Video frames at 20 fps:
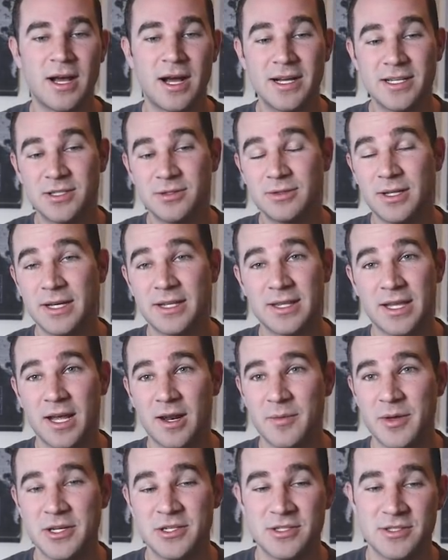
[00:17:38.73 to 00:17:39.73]
I do like the
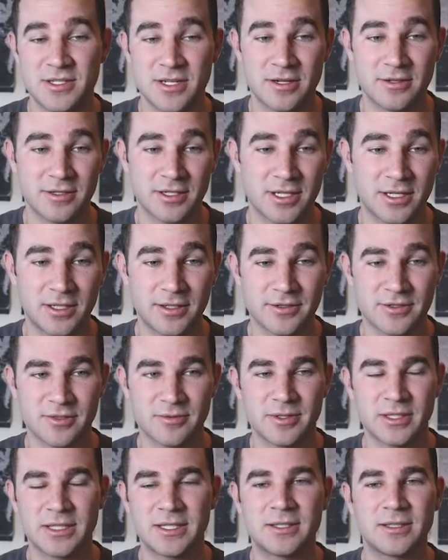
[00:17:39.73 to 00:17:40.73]
animations here and the colors are
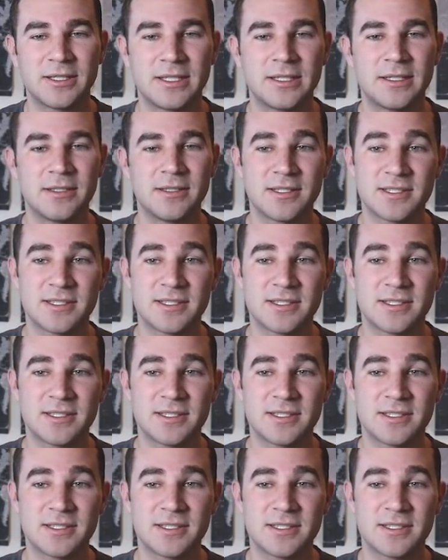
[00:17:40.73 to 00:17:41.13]
really clean.